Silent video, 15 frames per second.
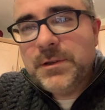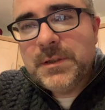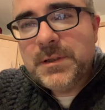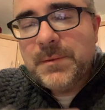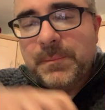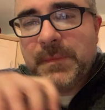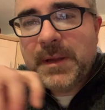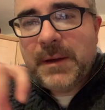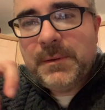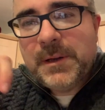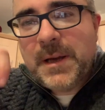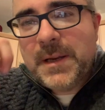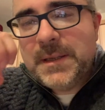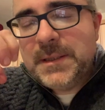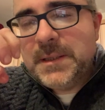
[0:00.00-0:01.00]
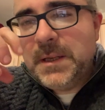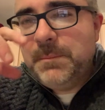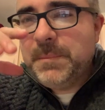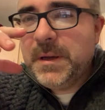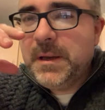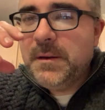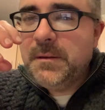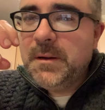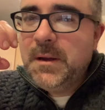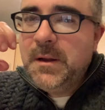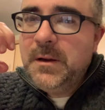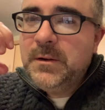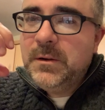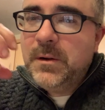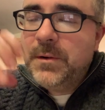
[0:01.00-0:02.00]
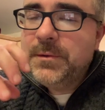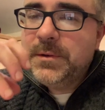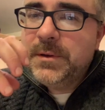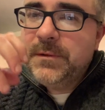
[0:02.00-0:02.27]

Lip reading: Just something that will kind of seep in under